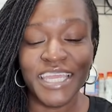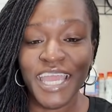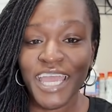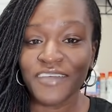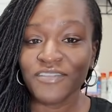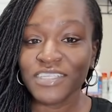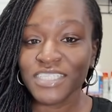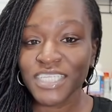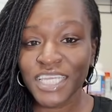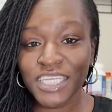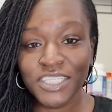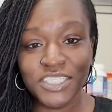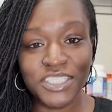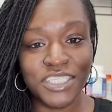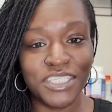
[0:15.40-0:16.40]

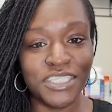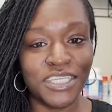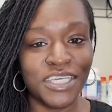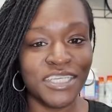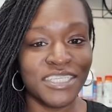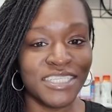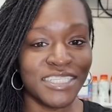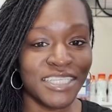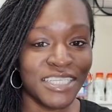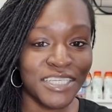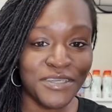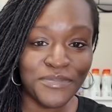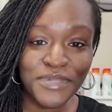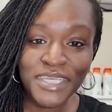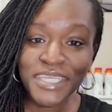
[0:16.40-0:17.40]
Cavitation
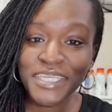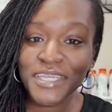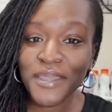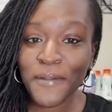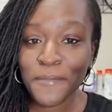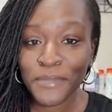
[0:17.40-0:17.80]
Slimming